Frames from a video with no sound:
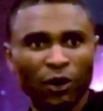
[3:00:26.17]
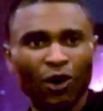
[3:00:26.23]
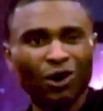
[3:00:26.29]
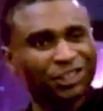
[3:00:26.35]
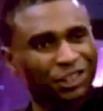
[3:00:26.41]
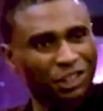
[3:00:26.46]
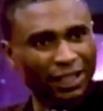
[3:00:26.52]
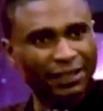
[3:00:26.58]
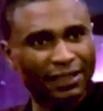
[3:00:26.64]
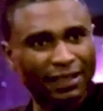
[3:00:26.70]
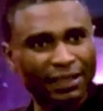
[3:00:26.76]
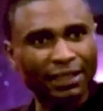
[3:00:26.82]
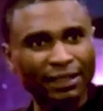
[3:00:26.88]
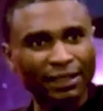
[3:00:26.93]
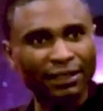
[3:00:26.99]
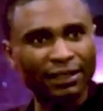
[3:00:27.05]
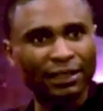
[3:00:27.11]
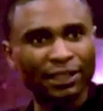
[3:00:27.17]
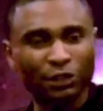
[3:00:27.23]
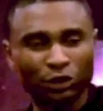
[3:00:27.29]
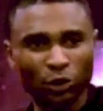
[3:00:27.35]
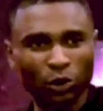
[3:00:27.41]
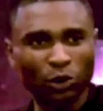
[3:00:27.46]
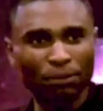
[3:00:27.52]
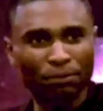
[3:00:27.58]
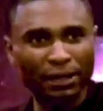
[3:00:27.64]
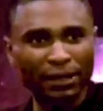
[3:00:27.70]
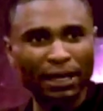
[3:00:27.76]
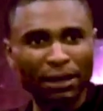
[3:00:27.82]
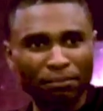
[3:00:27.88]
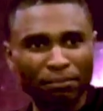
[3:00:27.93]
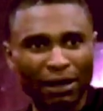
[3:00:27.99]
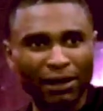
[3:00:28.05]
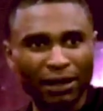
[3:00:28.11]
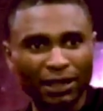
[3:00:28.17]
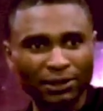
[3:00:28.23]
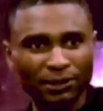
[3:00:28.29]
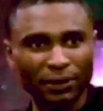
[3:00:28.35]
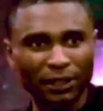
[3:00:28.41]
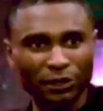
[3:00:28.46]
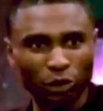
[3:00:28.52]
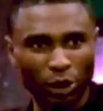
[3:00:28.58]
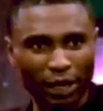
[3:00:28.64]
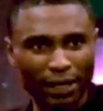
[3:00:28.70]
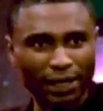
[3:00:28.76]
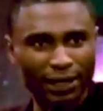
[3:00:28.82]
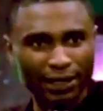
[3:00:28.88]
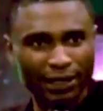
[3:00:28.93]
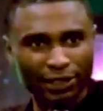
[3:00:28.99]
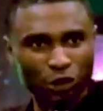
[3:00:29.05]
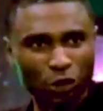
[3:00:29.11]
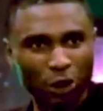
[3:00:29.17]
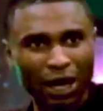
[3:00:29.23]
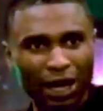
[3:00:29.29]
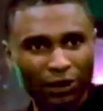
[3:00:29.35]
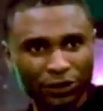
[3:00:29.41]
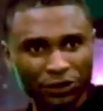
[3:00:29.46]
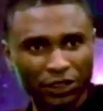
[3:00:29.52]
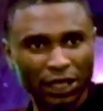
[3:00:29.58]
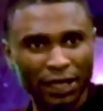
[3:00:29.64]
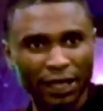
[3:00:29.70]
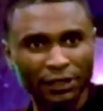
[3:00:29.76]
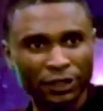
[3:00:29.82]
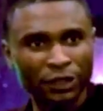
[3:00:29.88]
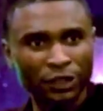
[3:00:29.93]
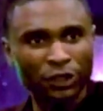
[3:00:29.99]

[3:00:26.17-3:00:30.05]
urgently, it's going to bring embarrassment. You are a lady, you are outside.